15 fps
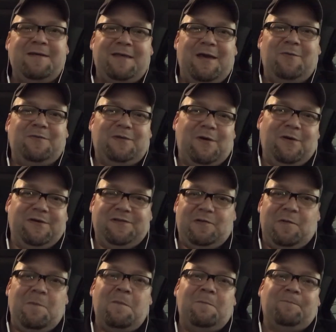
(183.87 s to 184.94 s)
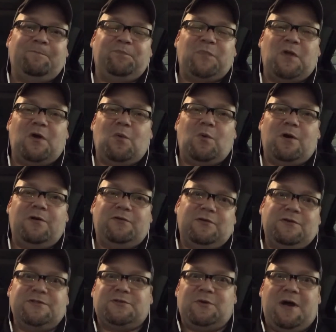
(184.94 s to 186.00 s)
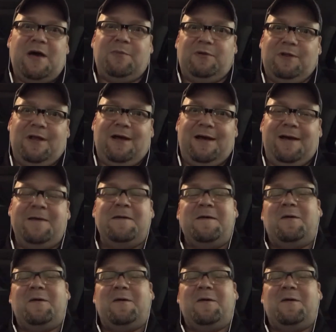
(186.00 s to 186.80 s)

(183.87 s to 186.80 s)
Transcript: That was always a word to describe a lie,